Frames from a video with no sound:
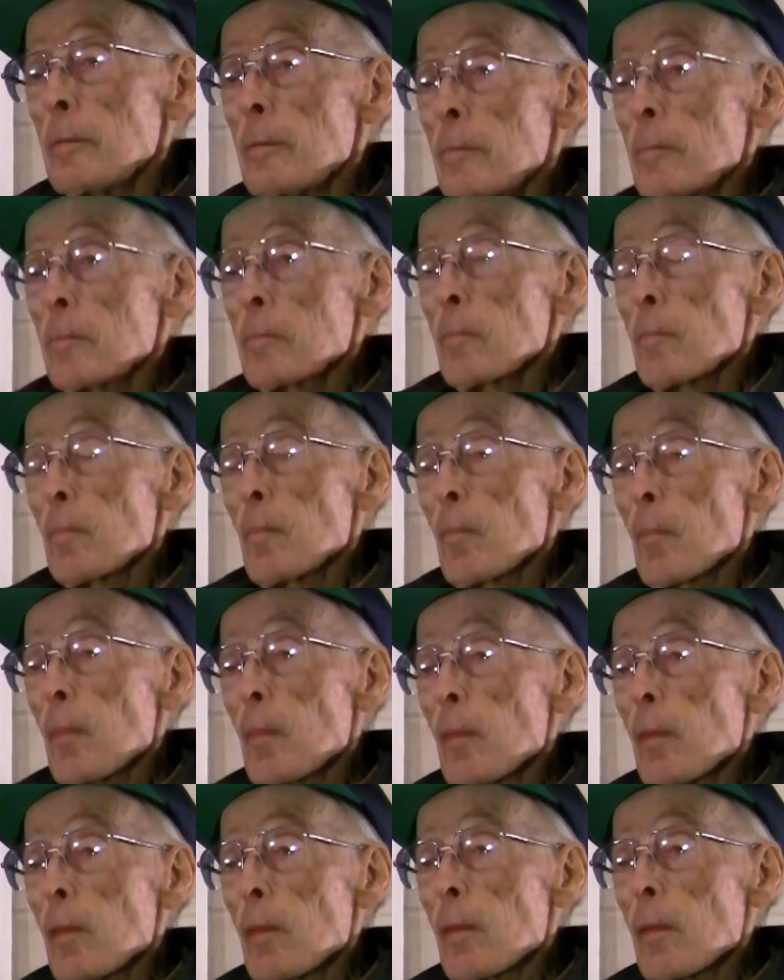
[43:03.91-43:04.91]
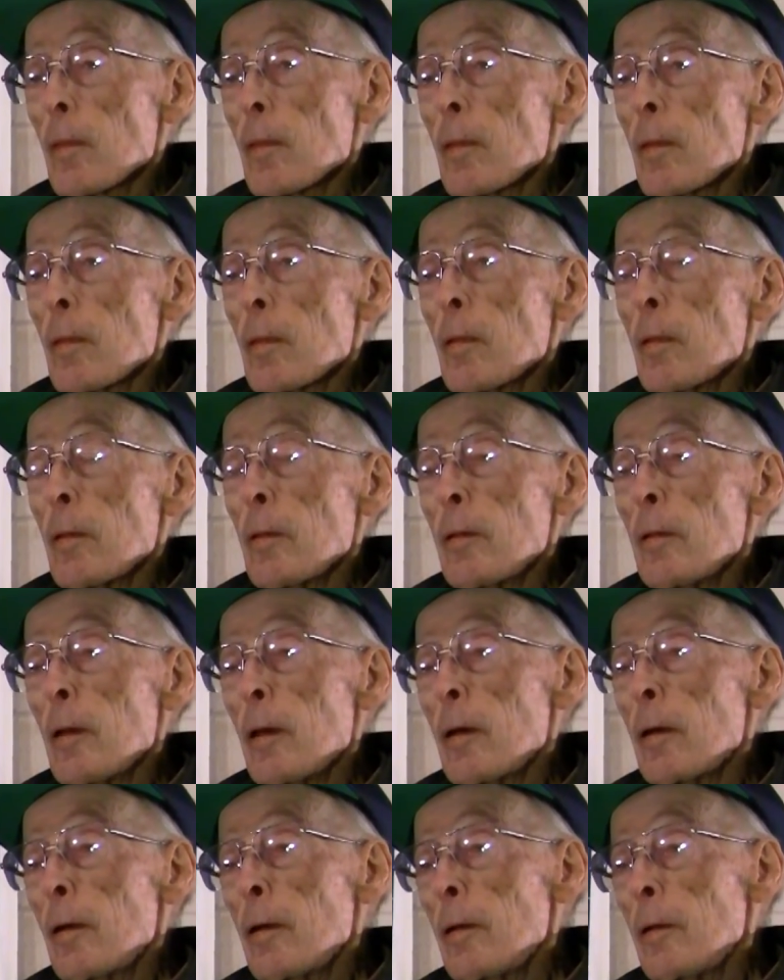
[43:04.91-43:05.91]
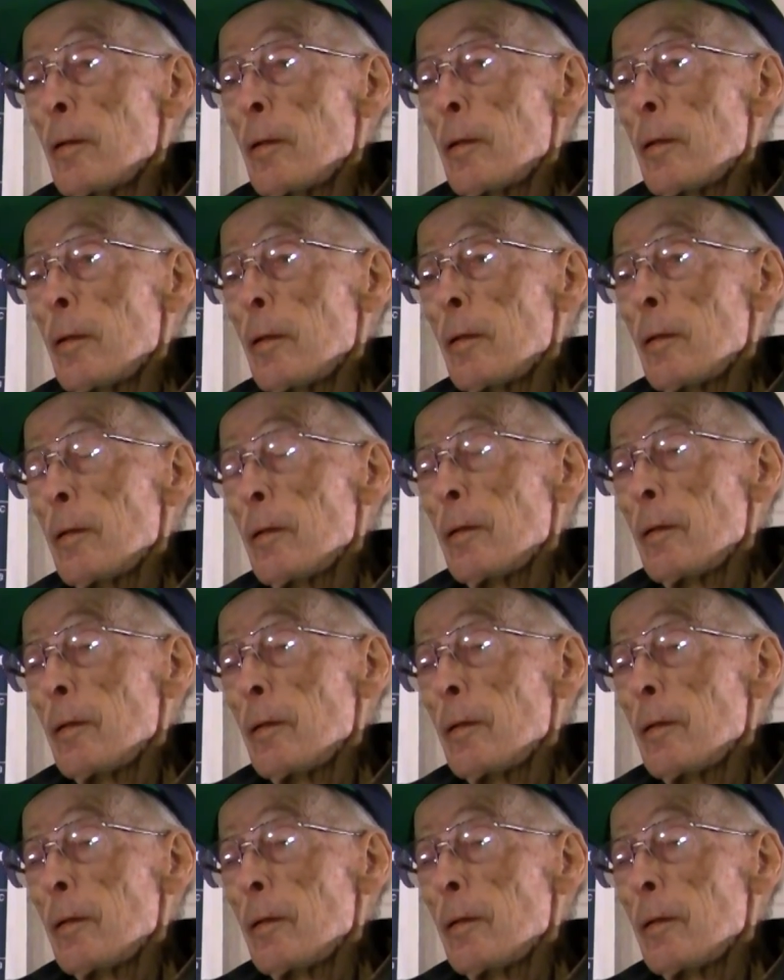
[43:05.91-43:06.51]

needs with the Curtis still on the hangar.